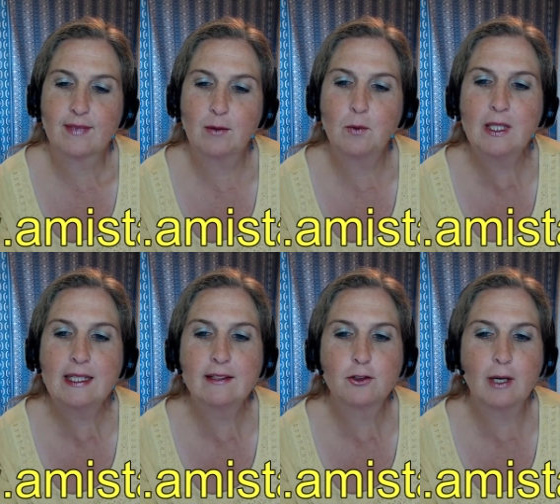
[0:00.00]
really
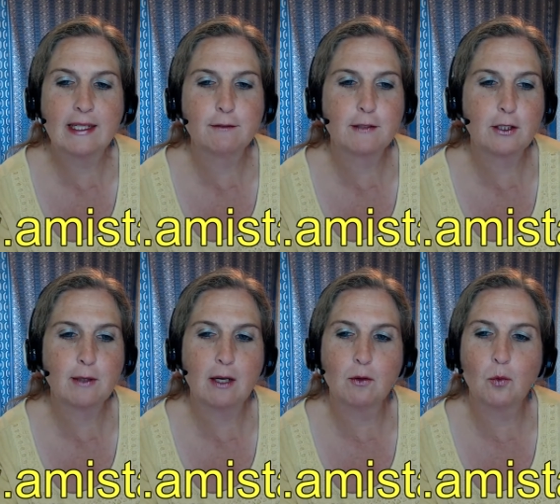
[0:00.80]
trying to figure
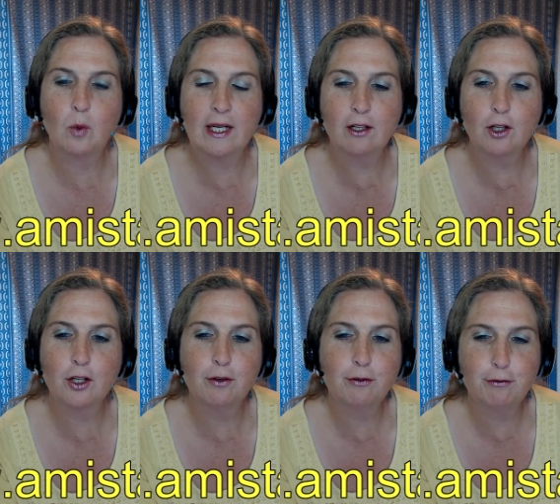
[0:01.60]
out where
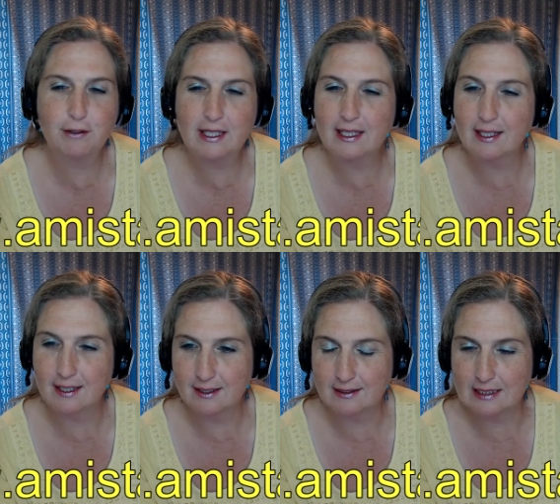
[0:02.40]
you fit
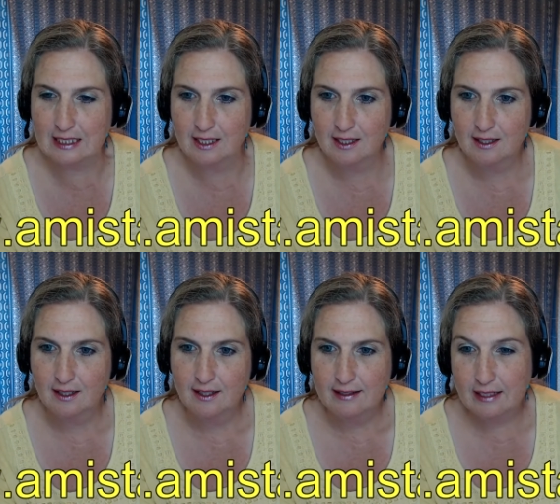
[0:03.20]
in.
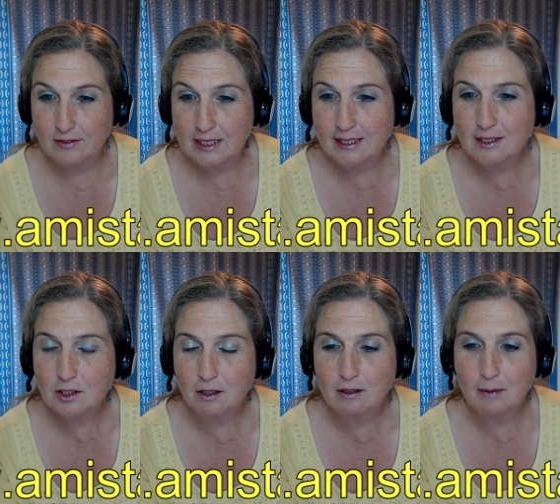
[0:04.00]
And I've seen this
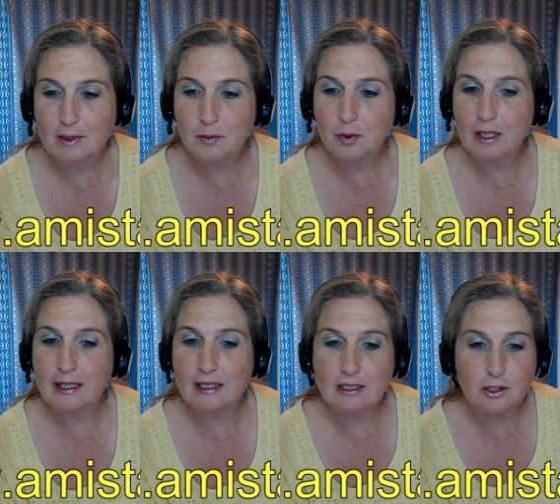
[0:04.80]
card come into
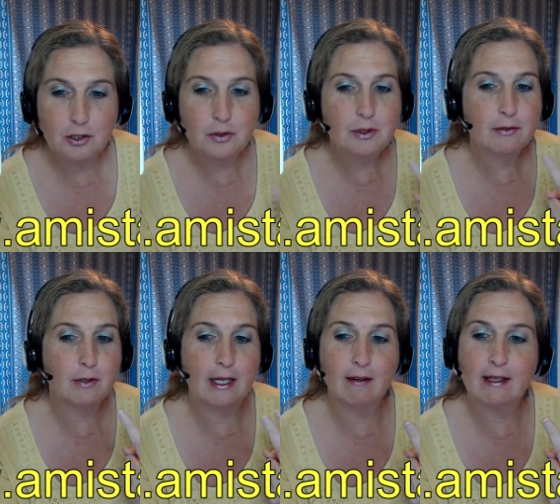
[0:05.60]
play in two
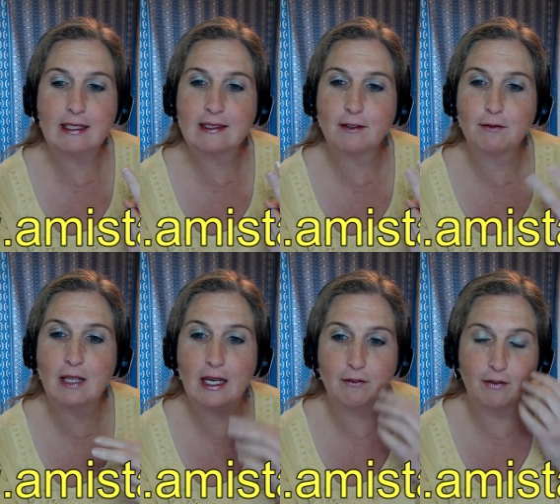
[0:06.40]
different areas of
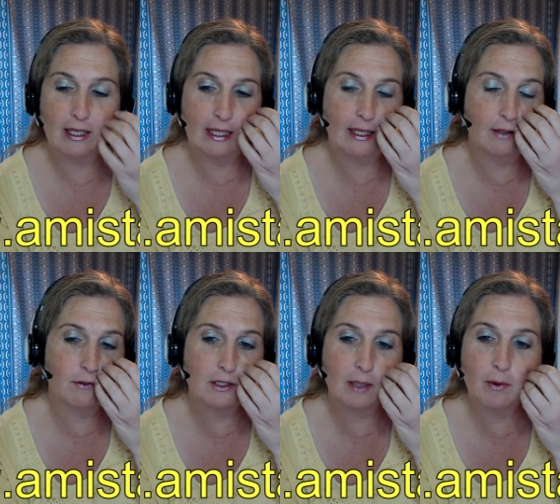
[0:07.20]
life. And I think
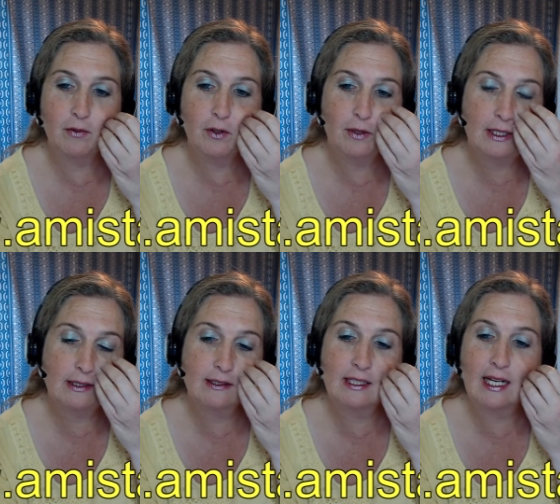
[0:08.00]
for some of you, this
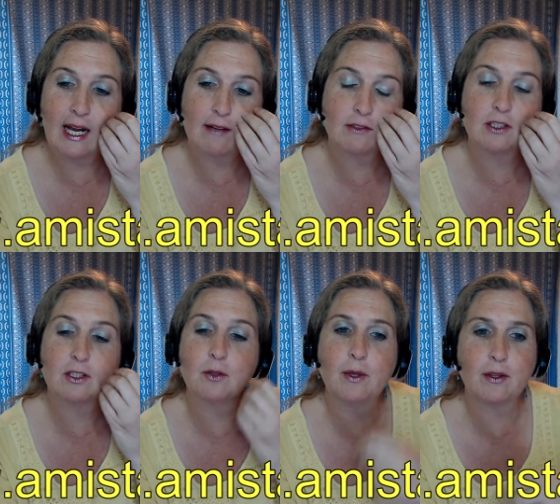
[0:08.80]
is going to have to
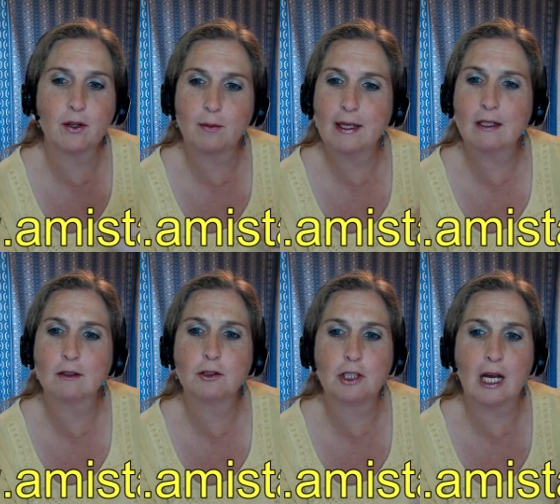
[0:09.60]
do with
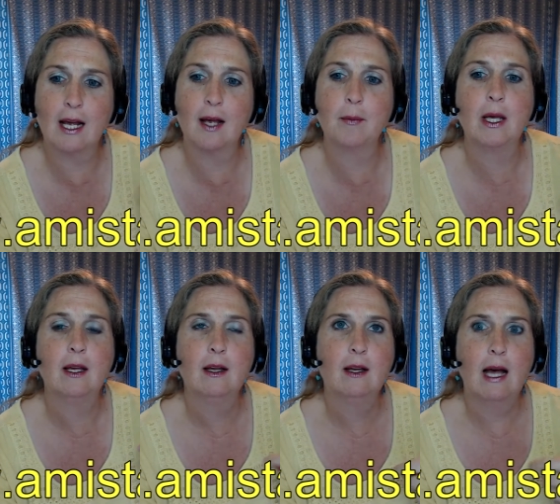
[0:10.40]
career, job,
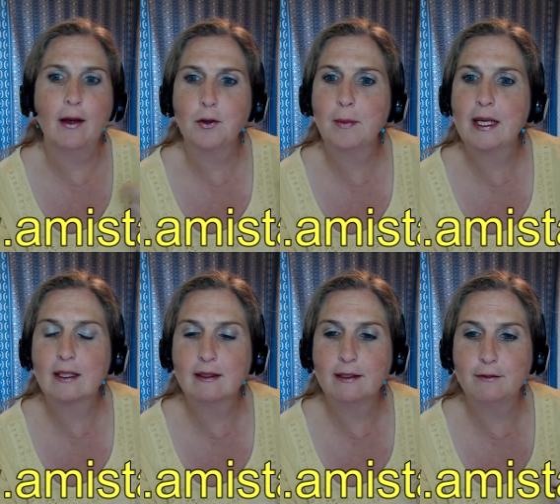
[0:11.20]
how you make a
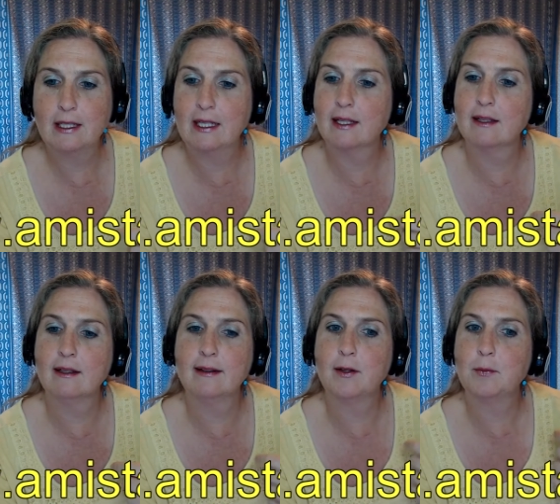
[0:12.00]
living, you
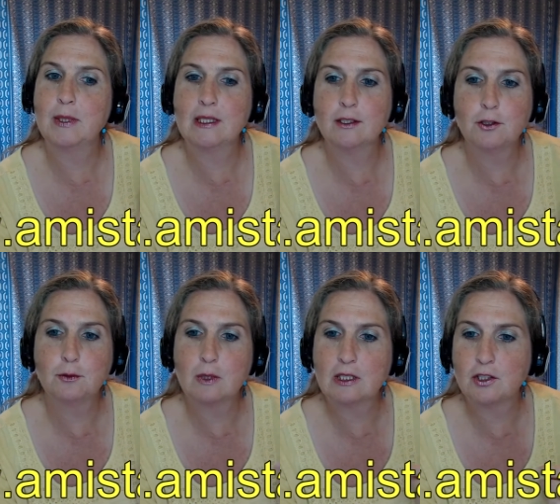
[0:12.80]
know, business you
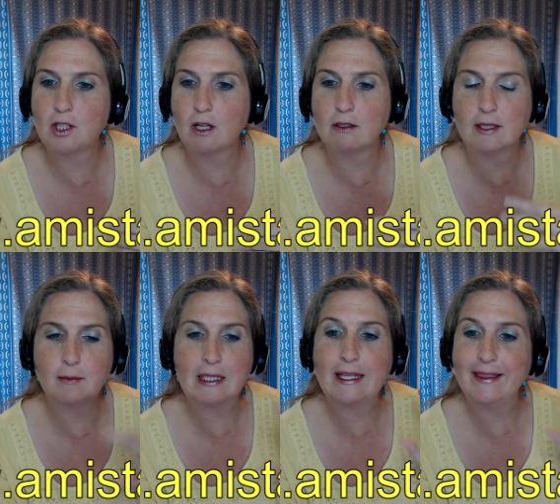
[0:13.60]
want to start,
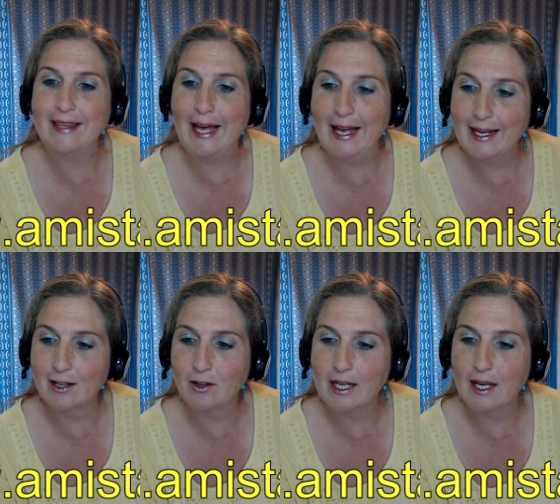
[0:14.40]
something in that
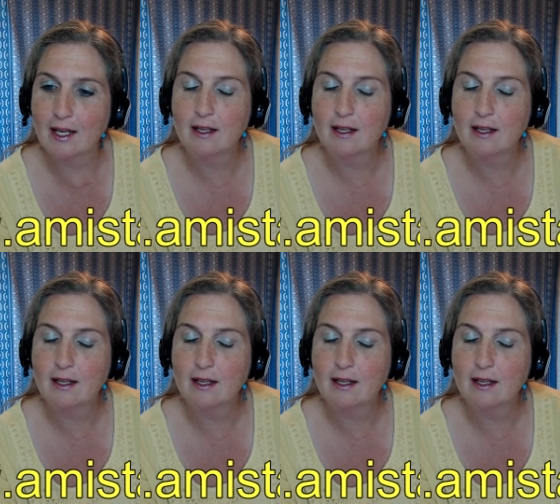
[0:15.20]
area.